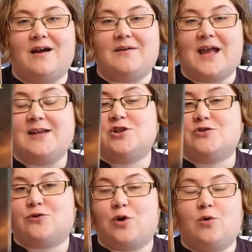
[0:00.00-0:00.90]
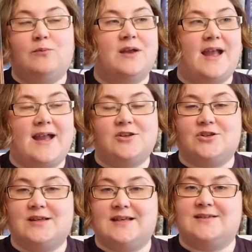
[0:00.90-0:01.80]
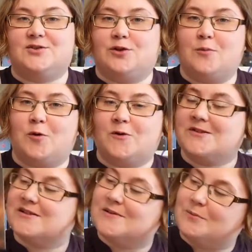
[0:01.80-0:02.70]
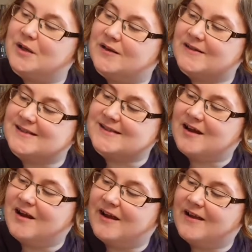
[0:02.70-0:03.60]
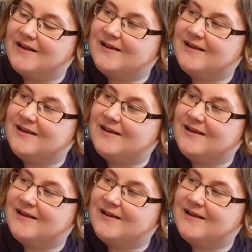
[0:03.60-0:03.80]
ancient Rome, ancient history books, because I